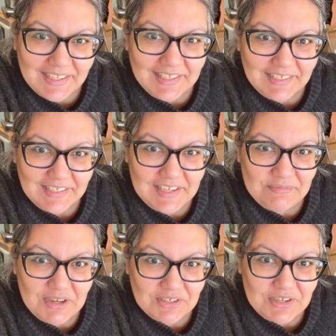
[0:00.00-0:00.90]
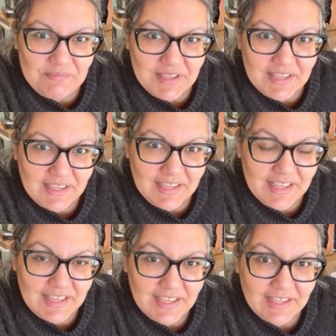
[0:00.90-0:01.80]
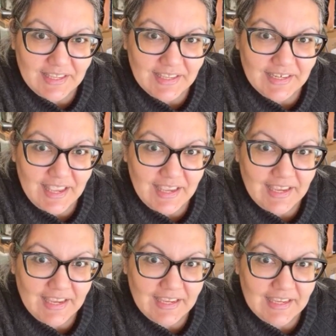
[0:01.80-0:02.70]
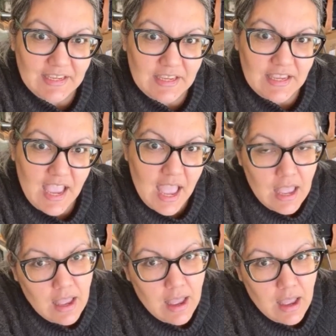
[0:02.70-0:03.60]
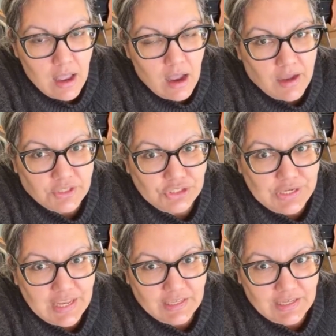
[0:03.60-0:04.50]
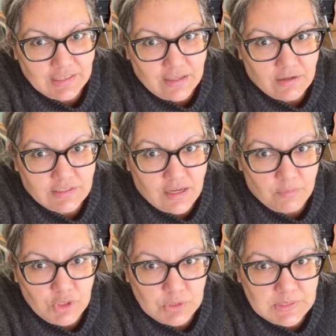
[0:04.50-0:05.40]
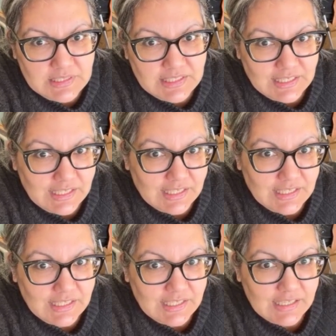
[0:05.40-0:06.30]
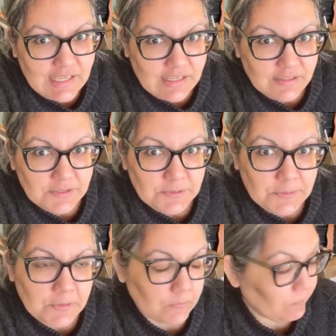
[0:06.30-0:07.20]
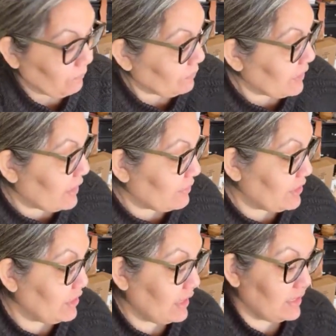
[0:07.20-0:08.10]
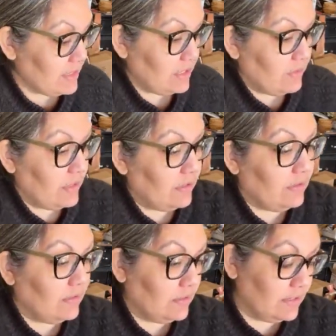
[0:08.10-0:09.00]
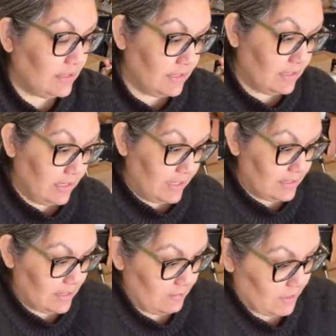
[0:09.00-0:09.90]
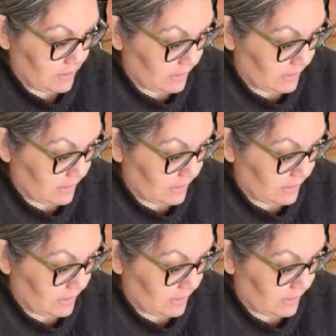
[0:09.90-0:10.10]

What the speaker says: Kim, welcome in. Hey, Andrea, long time no see. How are you guys doing since the last time I